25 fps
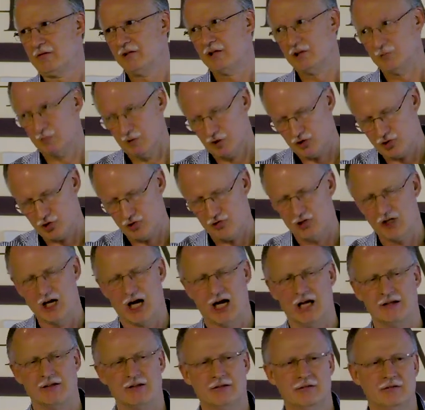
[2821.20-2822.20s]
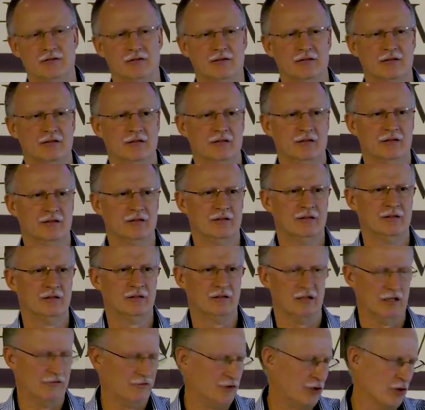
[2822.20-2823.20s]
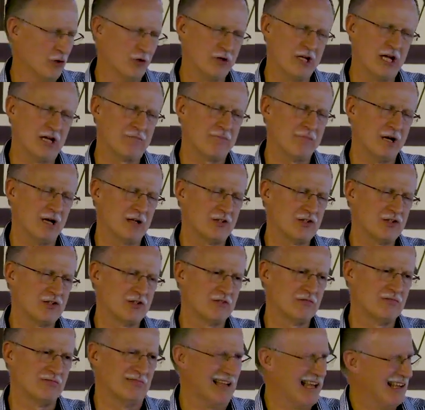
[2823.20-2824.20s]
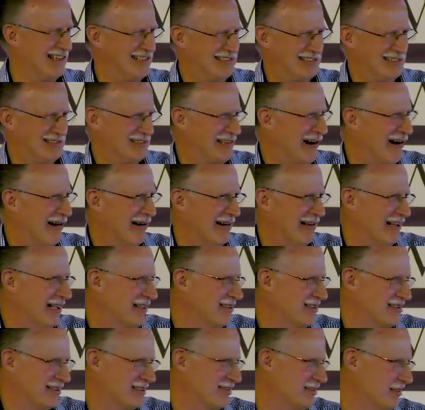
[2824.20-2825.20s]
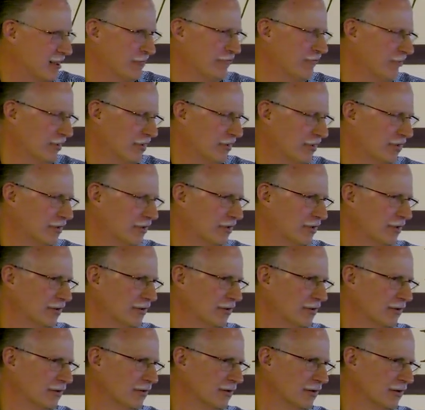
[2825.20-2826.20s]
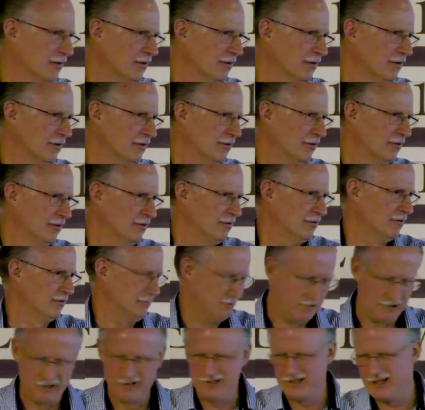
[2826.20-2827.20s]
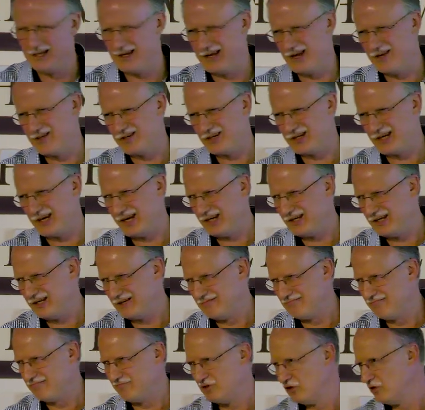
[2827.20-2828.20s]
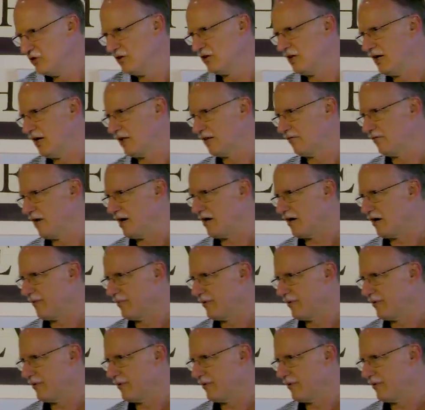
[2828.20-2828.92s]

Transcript: is what you got. And if you don't get much, that's sorry, that's just tough luck. You didn't get educated, you didn't have the right